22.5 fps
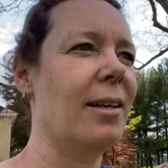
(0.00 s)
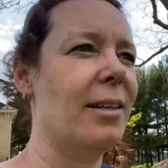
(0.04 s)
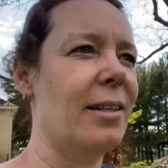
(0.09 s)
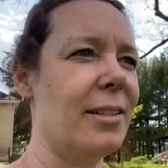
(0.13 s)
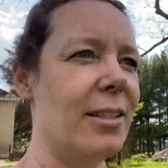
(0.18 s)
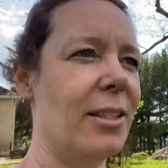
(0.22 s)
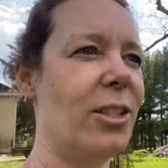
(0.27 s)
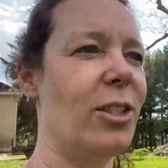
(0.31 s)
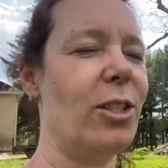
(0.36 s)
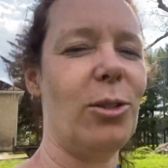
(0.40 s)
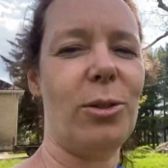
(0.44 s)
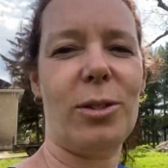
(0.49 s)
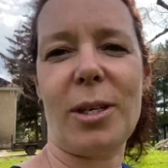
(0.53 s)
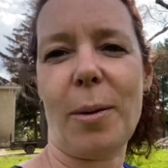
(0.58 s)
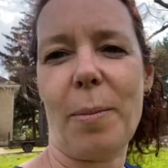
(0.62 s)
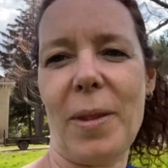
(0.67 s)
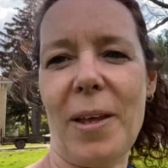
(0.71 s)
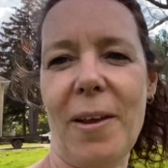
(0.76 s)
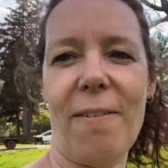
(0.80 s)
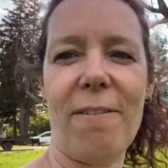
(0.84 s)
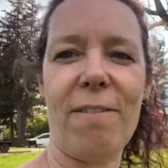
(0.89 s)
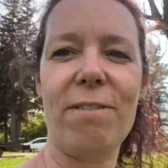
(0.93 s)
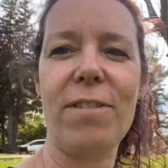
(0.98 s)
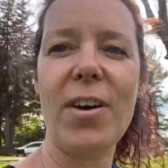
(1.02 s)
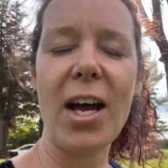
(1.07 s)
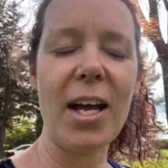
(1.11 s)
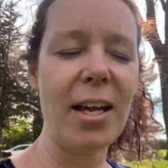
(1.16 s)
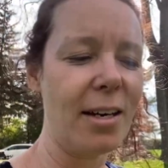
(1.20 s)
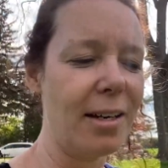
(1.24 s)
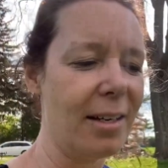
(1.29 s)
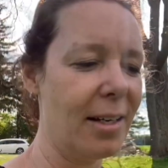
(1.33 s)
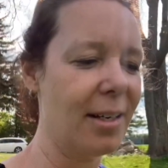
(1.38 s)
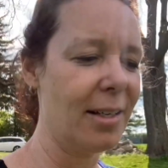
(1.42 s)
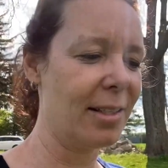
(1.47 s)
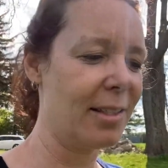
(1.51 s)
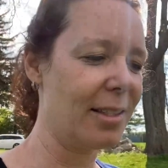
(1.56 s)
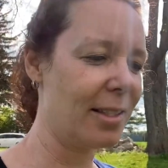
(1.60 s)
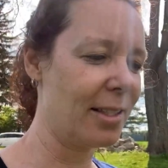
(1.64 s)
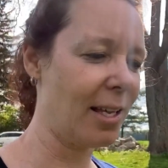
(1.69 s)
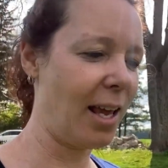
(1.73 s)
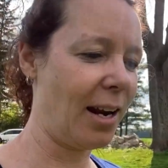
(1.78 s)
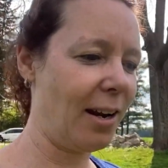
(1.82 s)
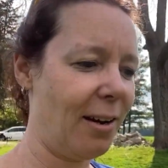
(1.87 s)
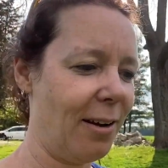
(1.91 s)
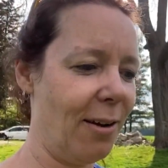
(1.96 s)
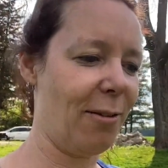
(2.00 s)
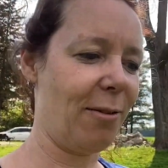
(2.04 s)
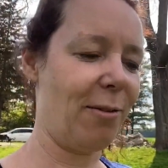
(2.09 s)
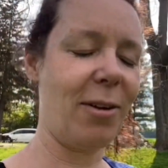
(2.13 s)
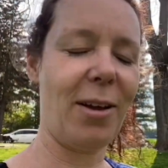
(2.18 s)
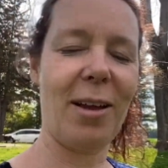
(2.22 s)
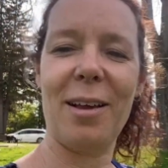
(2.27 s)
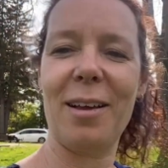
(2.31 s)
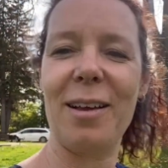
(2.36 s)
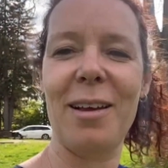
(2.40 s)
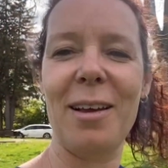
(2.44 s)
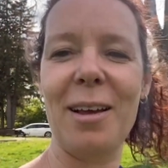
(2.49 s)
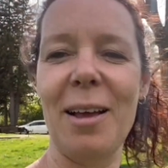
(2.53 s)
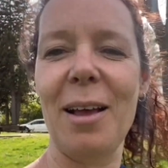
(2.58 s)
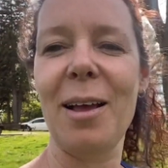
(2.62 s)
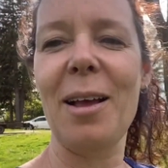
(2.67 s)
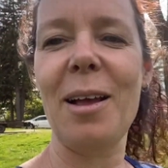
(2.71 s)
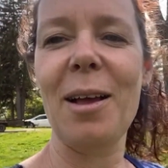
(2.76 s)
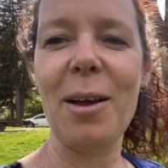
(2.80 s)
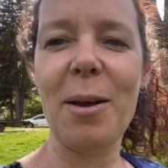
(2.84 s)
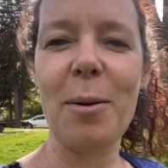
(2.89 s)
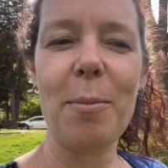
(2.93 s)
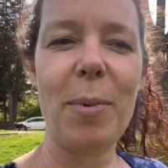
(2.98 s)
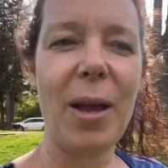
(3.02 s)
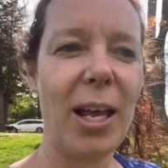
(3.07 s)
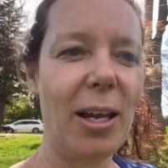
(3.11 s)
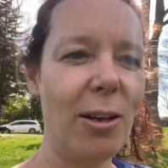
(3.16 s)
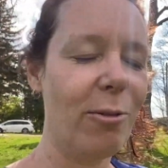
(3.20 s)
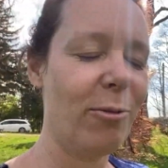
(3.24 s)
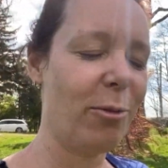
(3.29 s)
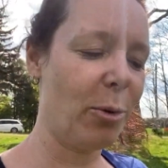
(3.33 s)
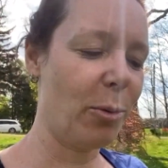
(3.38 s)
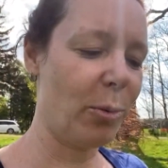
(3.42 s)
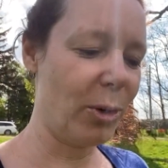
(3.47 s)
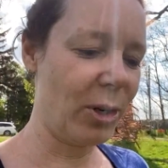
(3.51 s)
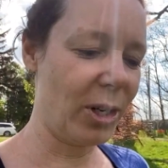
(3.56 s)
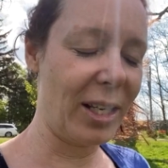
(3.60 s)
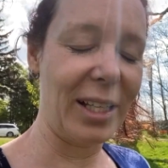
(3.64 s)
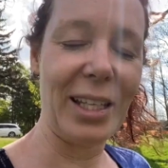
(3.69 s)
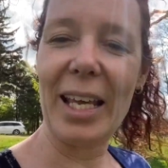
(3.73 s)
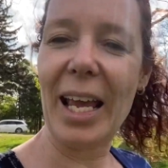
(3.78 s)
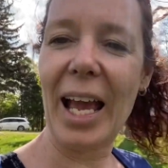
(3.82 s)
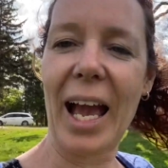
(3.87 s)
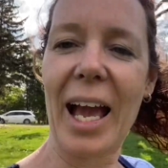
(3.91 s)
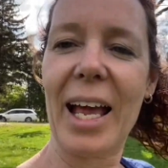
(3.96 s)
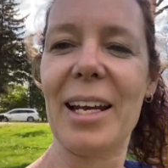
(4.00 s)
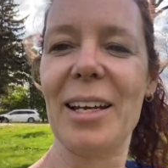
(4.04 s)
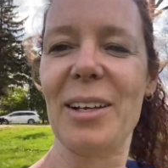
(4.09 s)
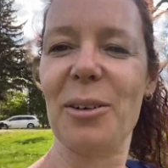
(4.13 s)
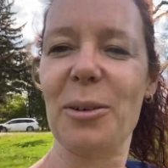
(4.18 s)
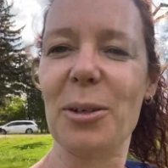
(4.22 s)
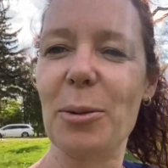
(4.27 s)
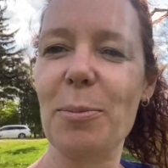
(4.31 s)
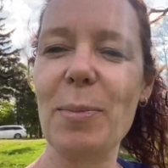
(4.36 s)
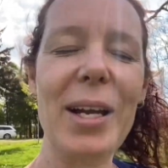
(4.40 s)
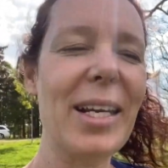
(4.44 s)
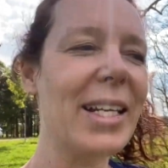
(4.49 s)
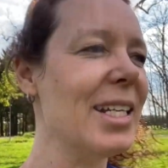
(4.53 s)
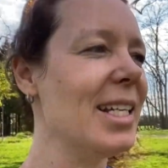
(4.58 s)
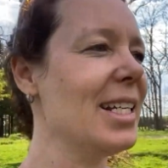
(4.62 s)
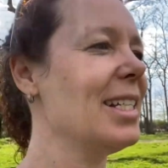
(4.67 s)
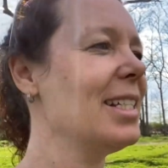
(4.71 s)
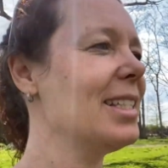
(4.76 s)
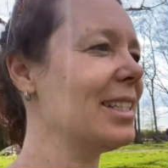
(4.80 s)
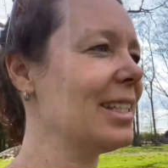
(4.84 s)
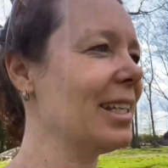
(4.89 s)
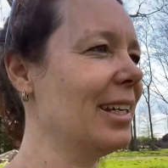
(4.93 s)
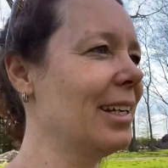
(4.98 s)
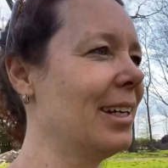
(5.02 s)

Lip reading: to do something fun instead of painful work in the attic with my knees.